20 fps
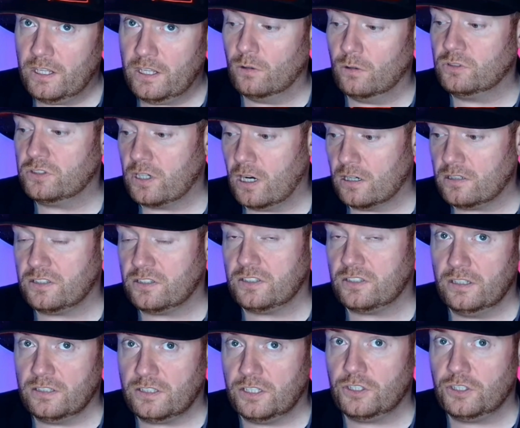starts
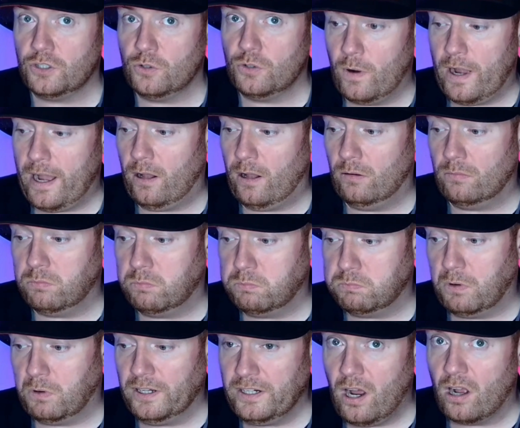to do well,
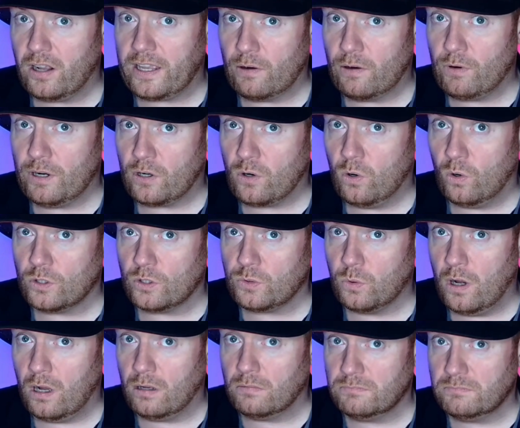why not get rid of
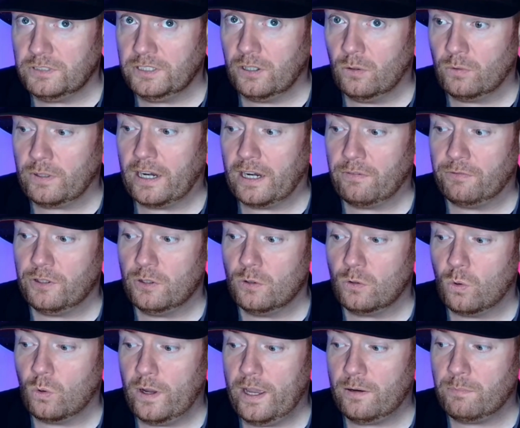Courtois? Get a few
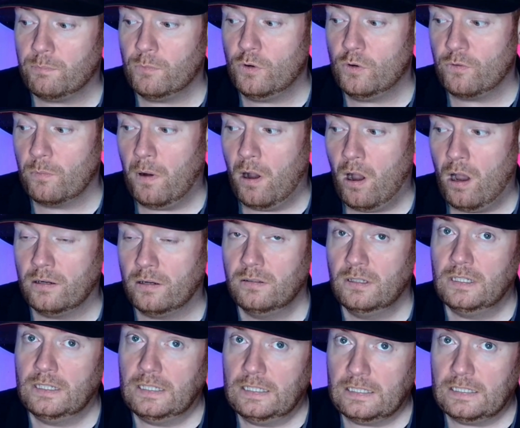quid, move him on.
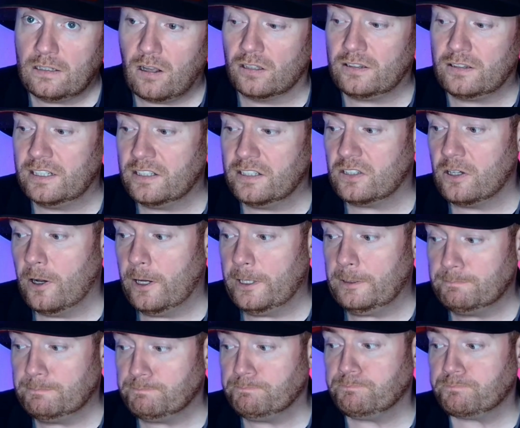Got this
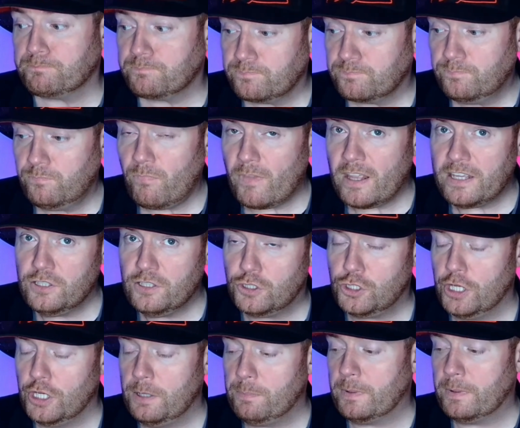guy. He's
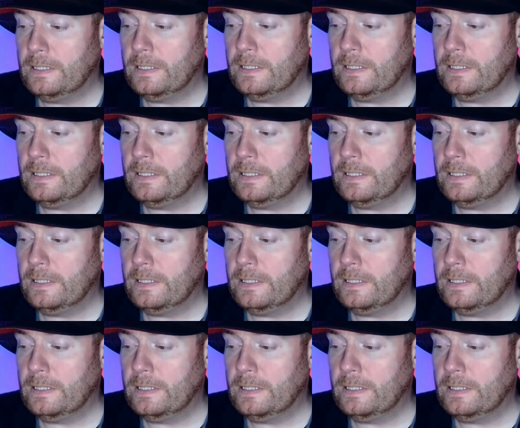cheap.